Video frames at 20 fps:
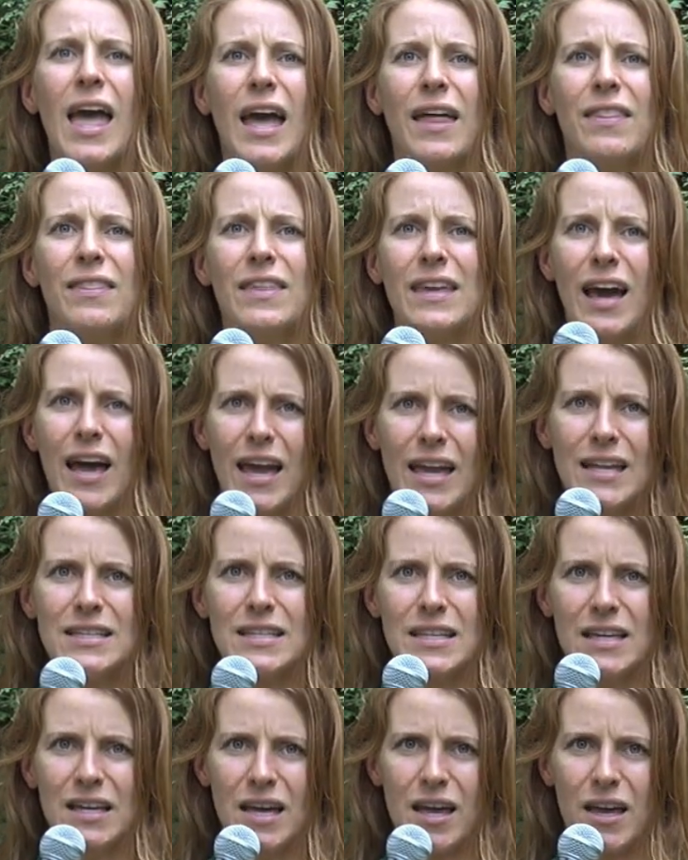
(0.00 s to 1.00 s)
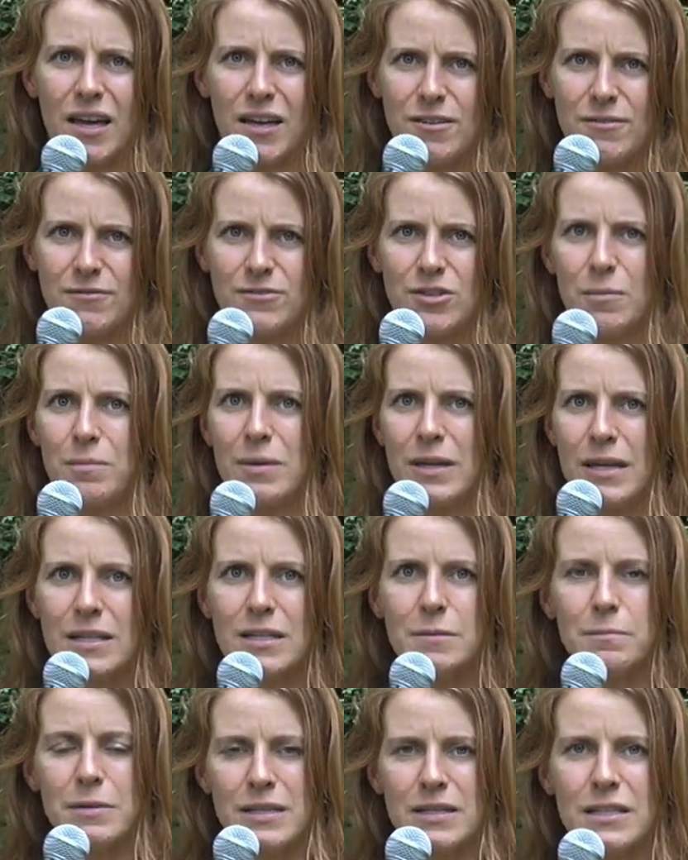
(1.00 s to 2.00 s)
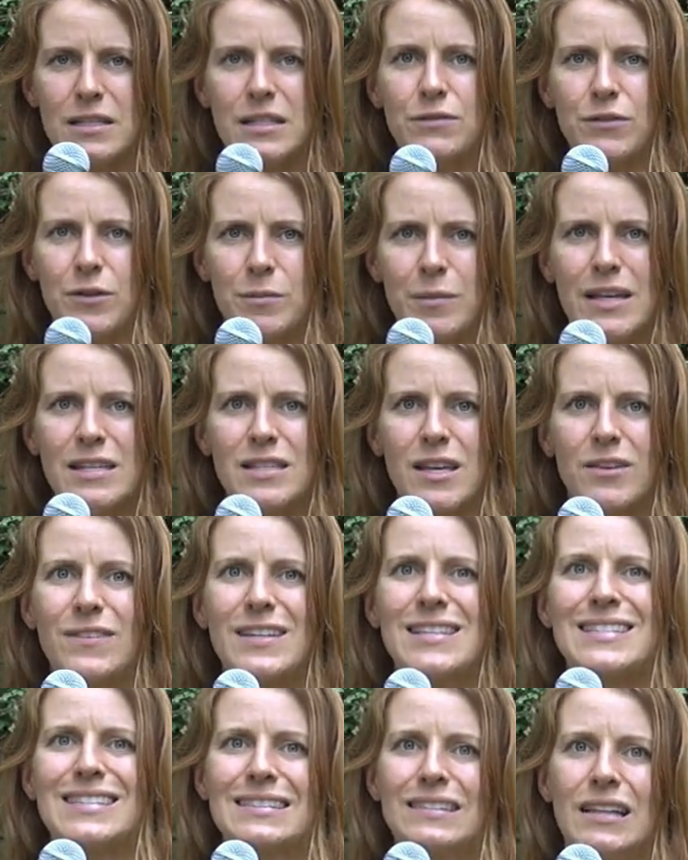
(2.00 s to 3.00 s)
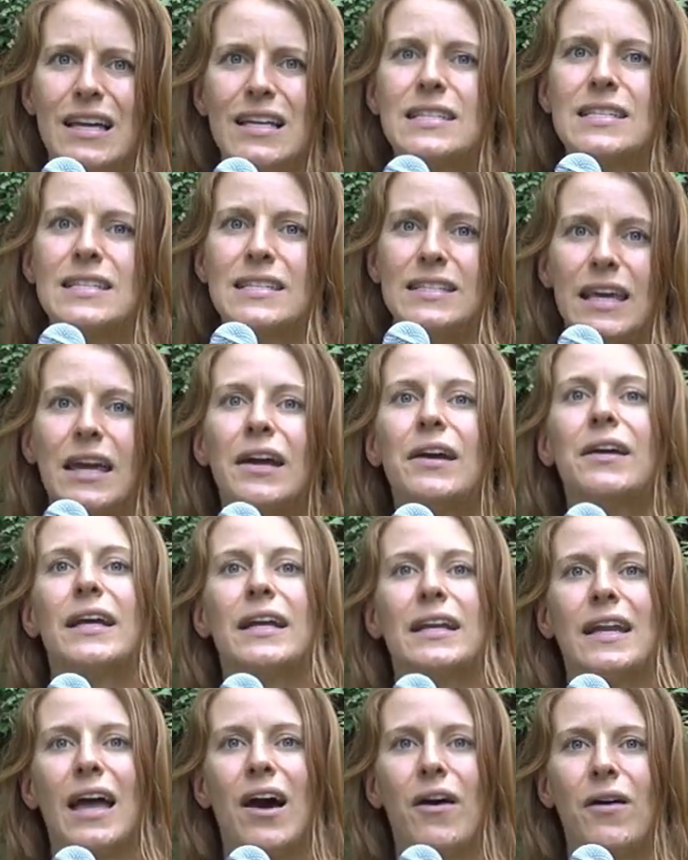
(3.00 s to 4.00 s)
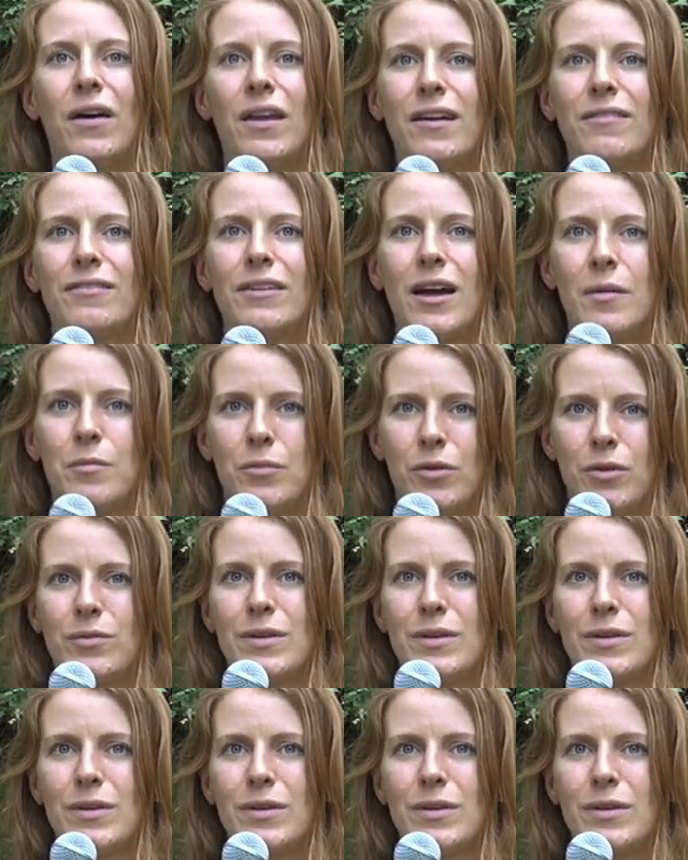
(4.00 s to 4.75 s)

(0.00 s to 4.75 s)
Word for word: And the idea of jumping into business for myself is less scary now and I've got more